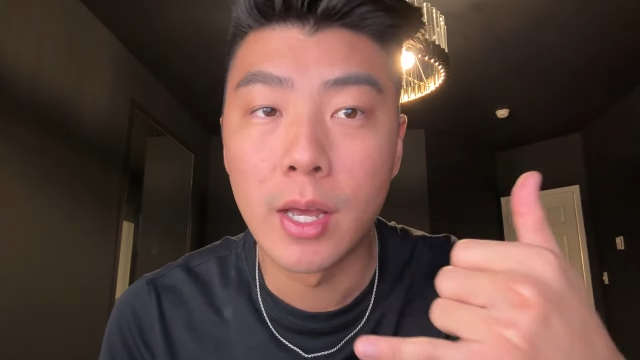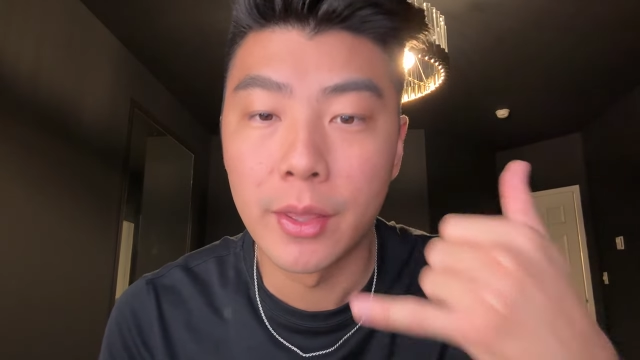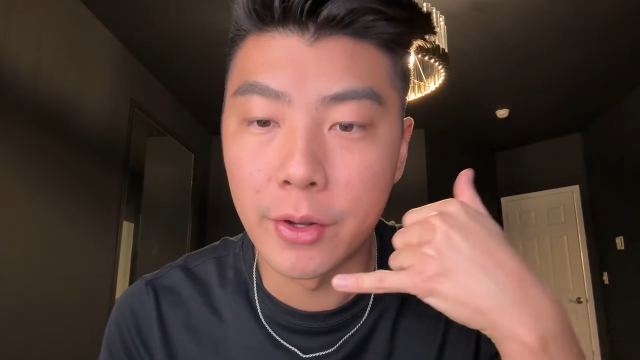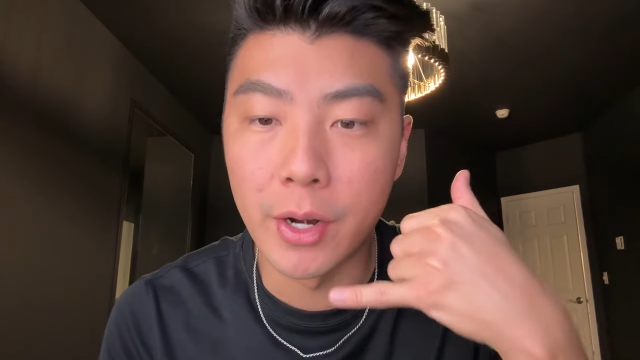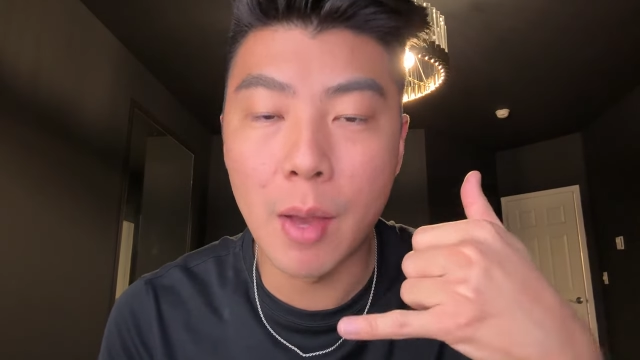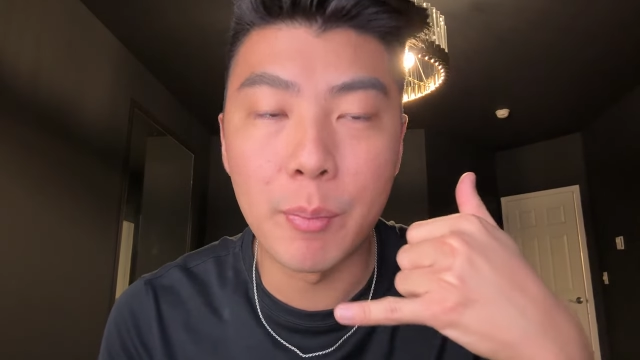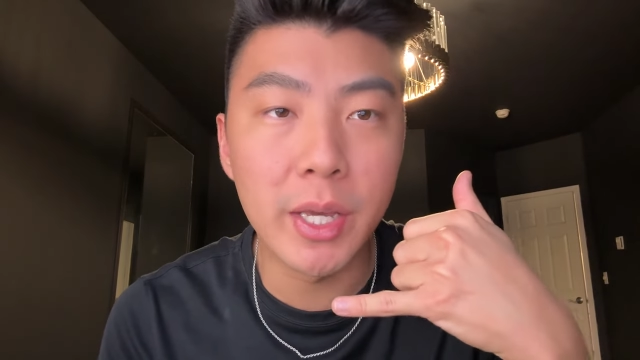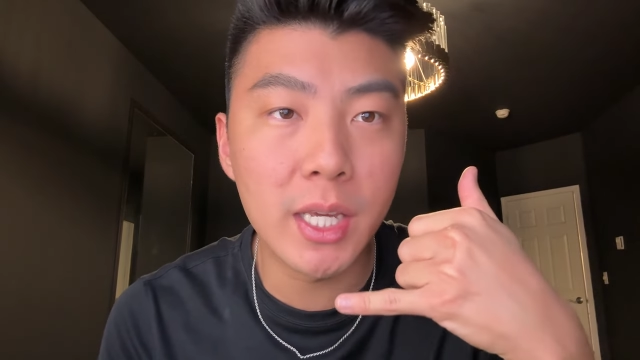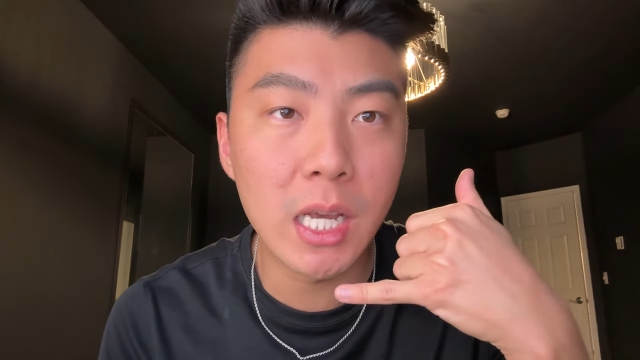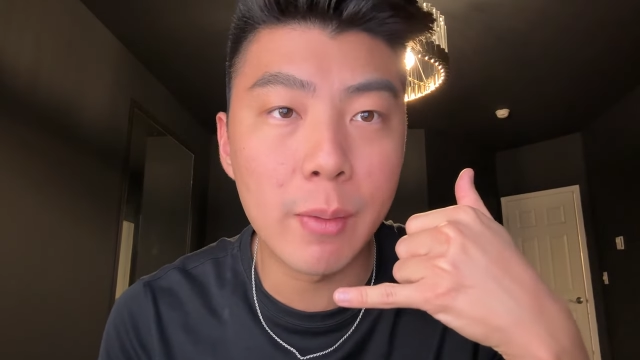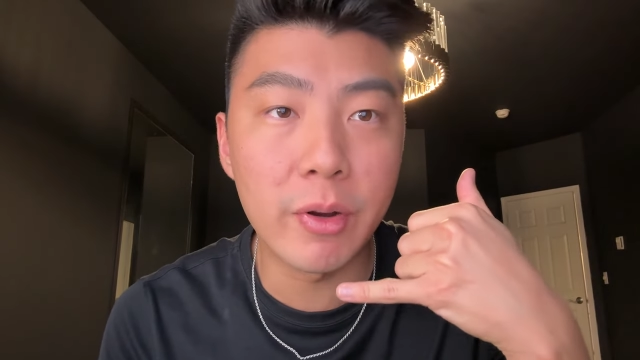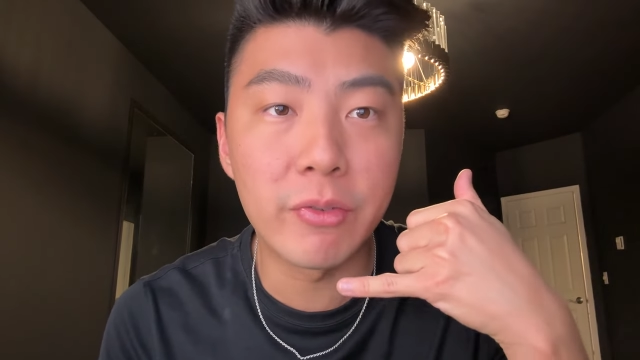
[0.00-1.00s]
They're not
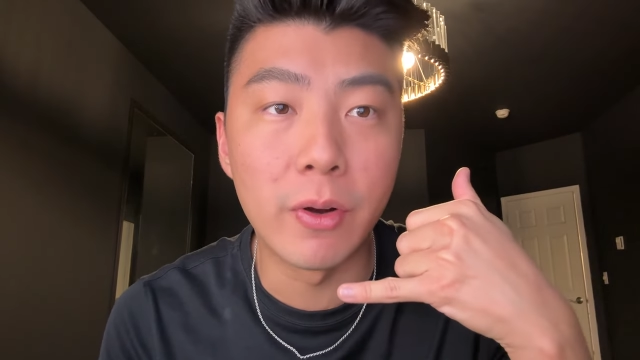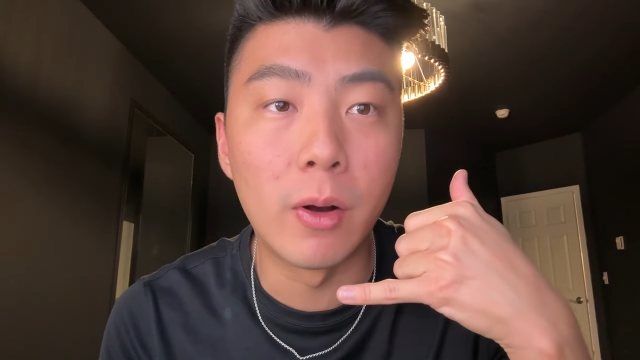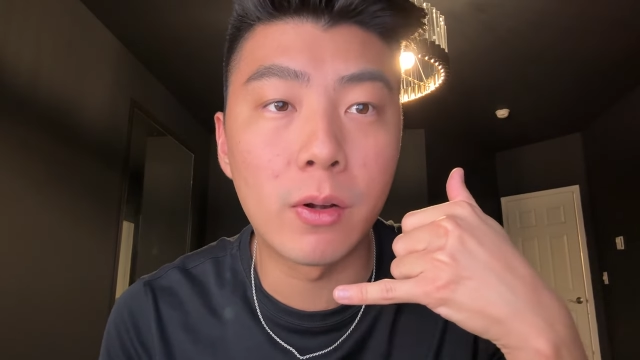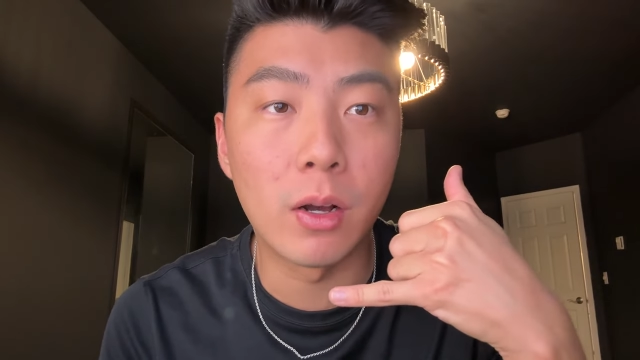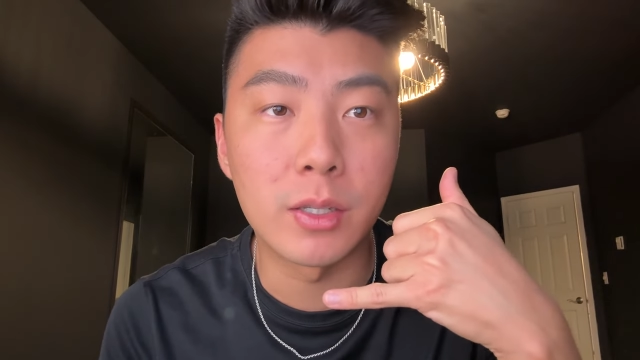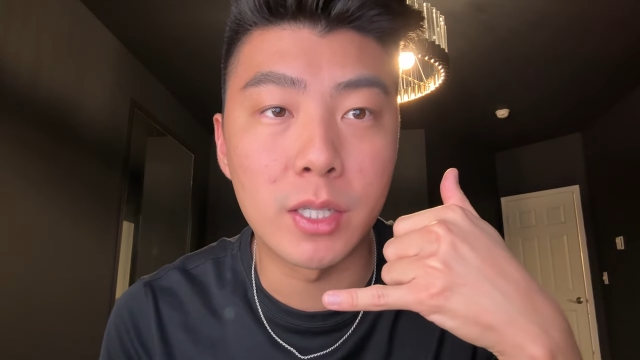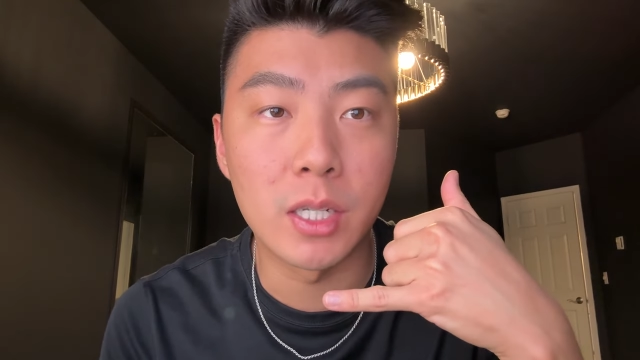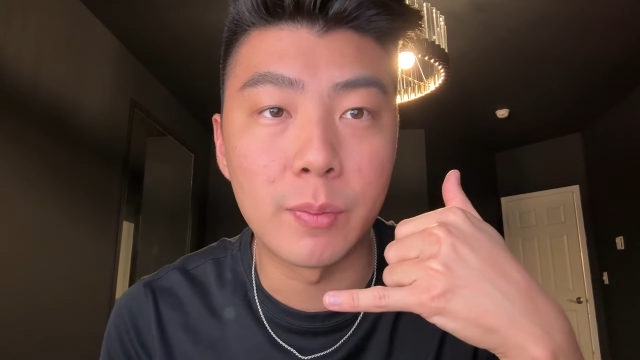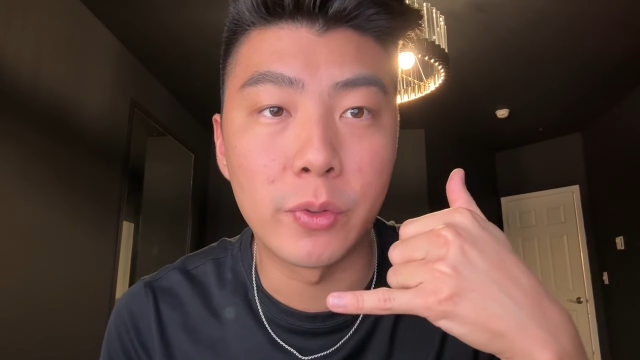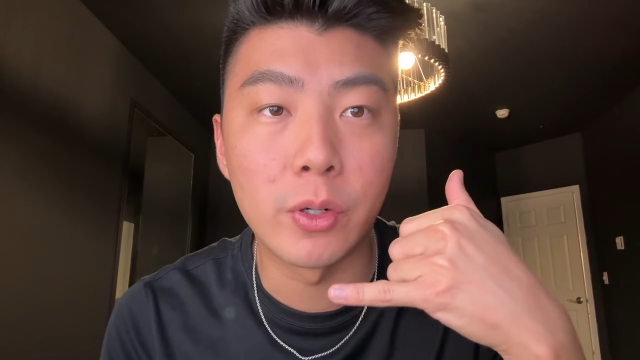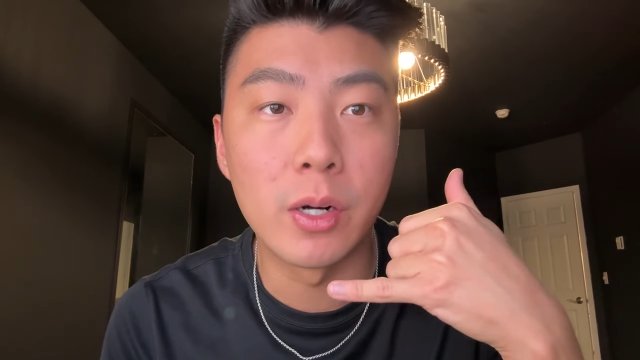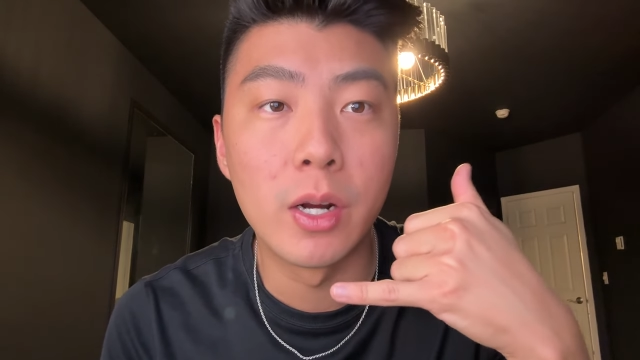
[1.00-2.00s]
picking up your phone calls
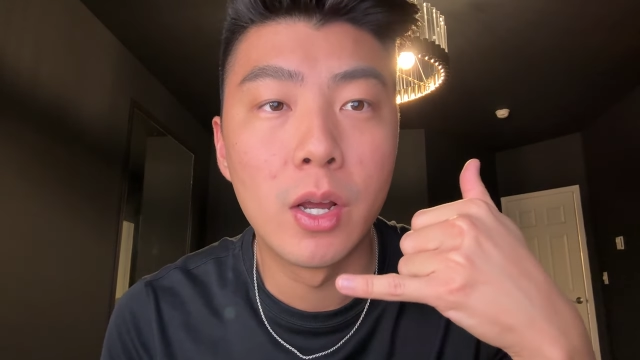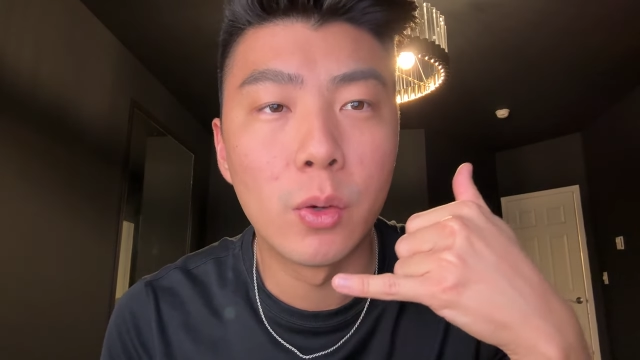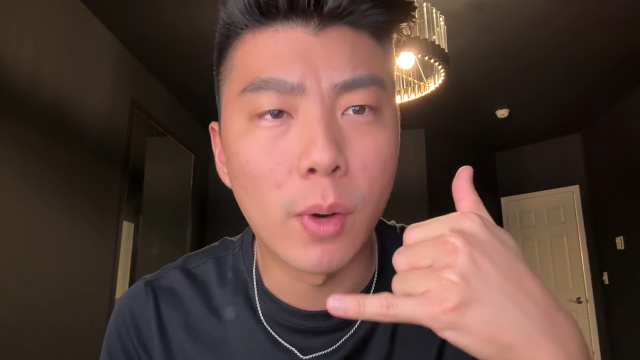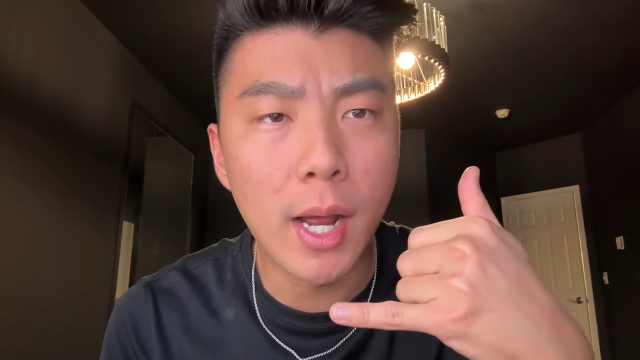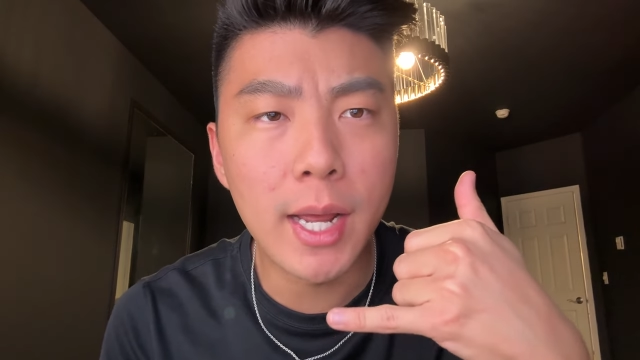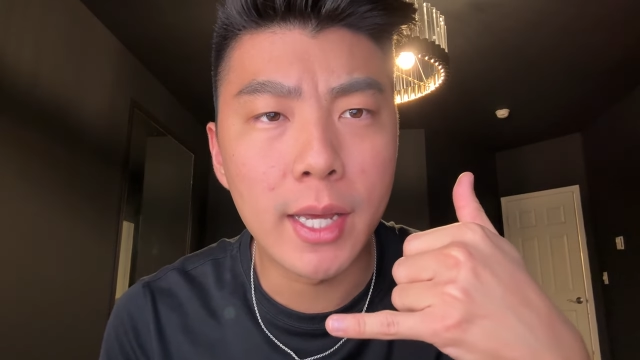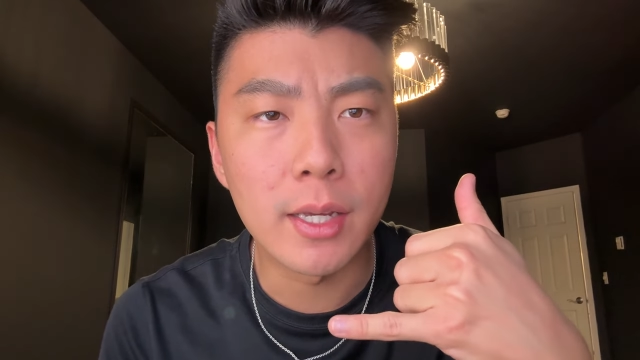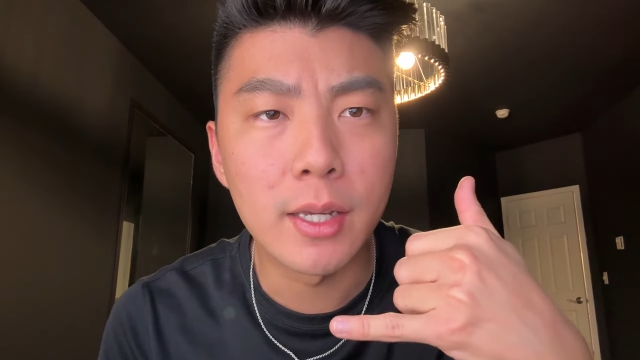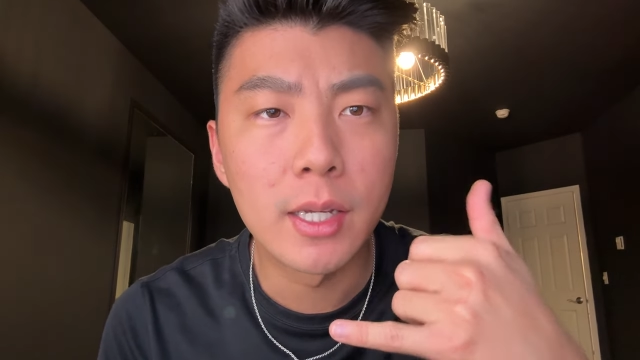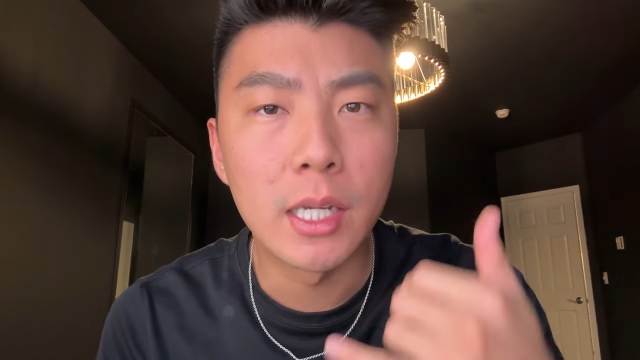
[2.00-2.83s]
anymore. Why?